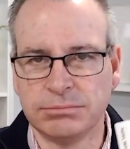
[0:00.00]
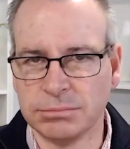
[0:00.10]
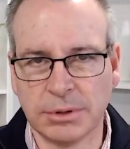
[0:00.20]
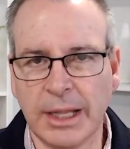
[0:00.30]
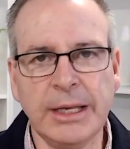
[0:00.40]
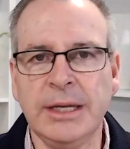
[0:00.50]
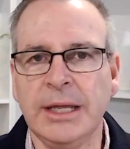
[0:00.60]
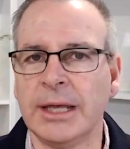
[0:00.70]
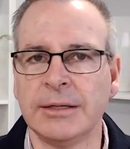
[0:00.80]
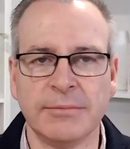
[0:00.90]

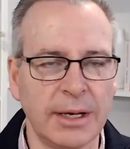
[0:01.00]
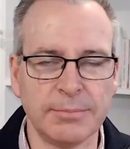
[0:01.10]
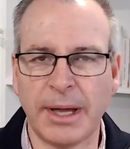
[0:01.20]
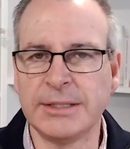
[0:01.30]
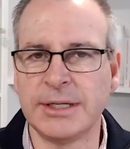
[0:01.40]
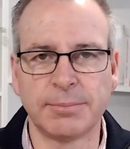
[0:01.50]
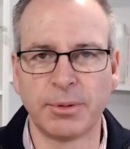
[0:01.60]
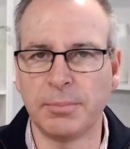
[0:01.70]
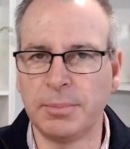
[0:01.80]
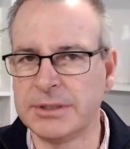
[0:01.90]
lending and basic
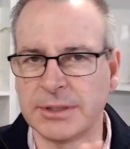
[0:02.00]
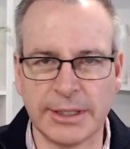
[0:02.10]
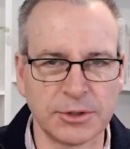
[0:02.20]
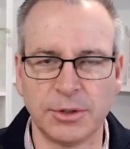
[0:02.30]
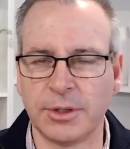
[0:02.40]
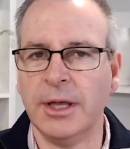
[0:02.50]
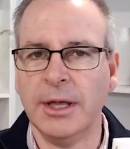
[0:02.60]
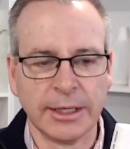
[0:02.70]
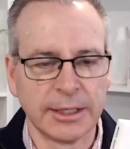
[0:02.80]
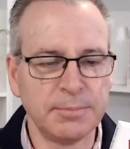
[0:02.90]
property selection,
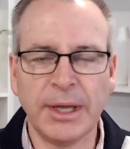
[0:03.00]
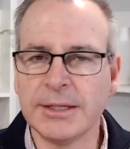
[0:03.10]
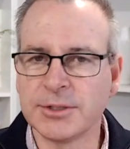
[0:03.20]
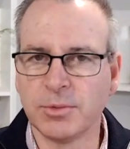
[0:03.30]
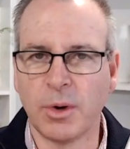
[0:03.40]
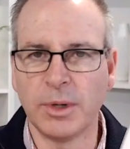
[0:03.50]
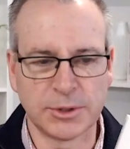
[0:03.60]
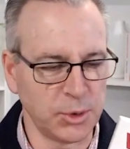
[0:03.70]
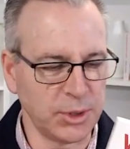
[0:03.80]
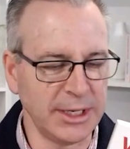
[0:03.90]
compared to what we're
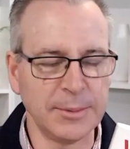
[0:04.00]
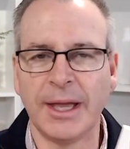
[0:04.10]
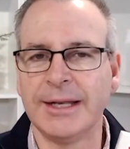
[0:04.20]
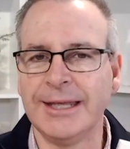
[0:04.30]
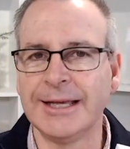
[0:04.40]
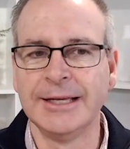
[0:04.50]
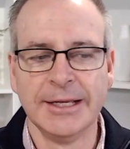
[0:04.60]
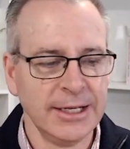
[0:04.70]
talking about here.